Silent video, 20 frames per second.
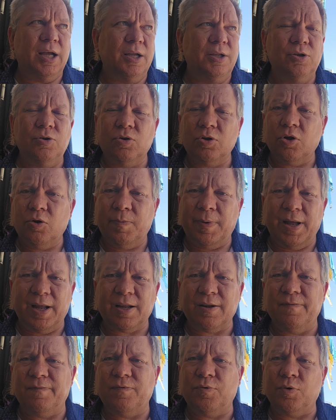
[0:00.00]
You'll go
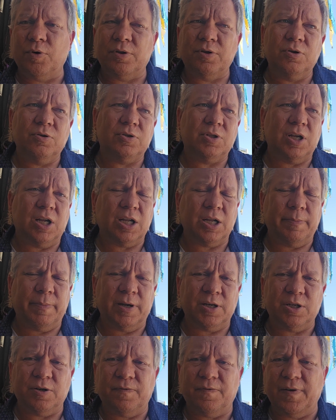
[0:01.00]
back and forth. You'll talk
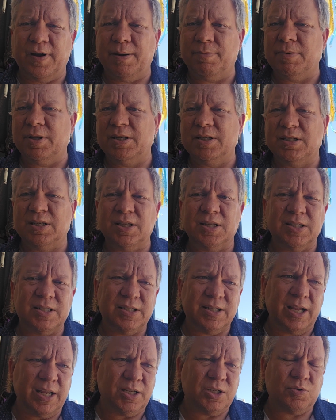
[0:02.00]
about your families in the
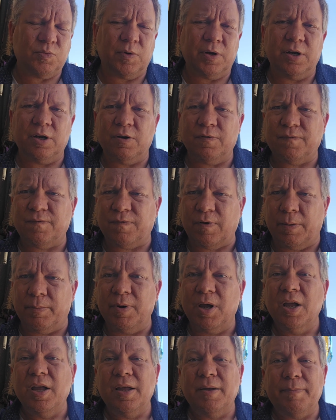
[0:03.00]
States, where you're from,
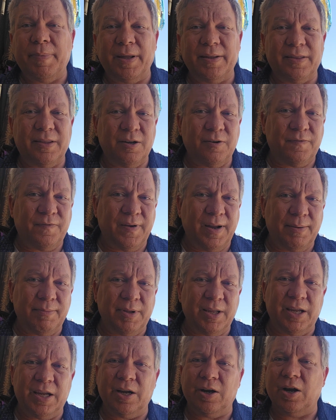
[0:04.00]
about their
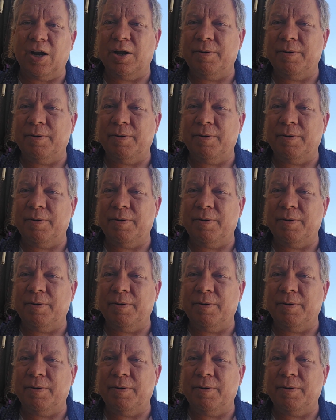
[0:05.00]
family here.